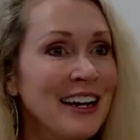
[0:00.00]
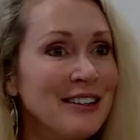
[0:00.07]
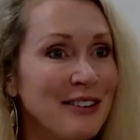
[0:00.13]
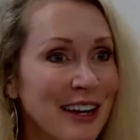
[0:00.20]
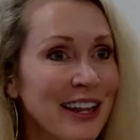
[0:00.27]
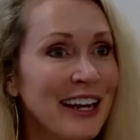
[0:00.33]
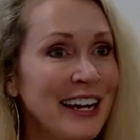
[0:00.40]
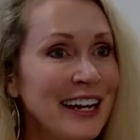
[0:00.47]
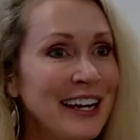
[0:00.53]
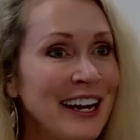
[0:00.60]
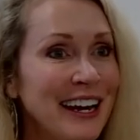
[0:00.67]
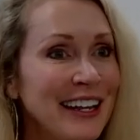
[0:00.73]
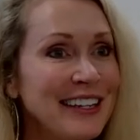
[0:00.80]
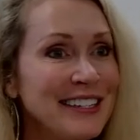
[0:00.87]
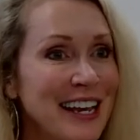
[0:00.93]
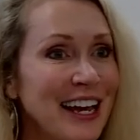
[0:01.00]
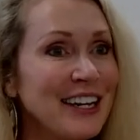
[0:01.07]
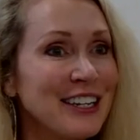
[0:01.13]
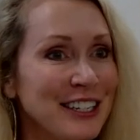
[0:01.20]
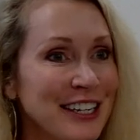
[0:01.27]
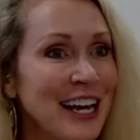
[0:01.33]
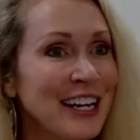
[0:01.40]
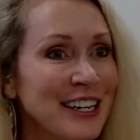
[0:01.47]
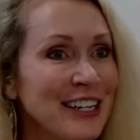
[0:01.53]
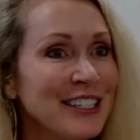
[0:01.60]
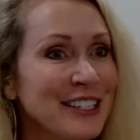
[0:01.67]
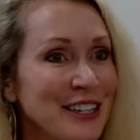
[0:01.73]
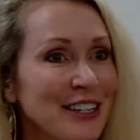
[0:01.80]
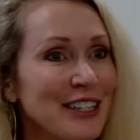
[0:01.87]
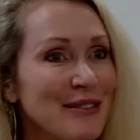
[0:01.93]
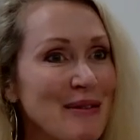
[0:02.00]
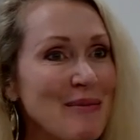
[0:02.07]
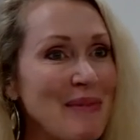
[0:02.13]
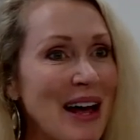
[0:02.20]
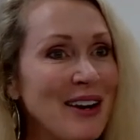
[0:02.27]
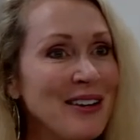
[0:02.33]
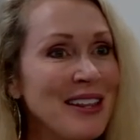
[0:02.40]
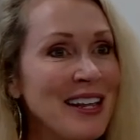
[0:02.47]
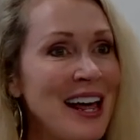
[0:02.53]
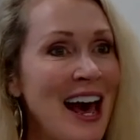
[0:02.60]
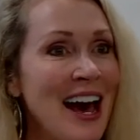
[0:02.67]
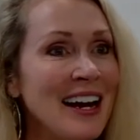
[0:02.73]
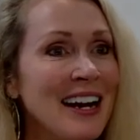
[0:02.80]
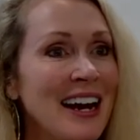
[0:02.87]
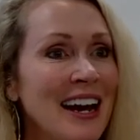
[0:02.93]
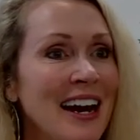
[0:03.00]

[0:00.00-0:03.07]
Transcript: Really? Do you think you could do a little bit better than that?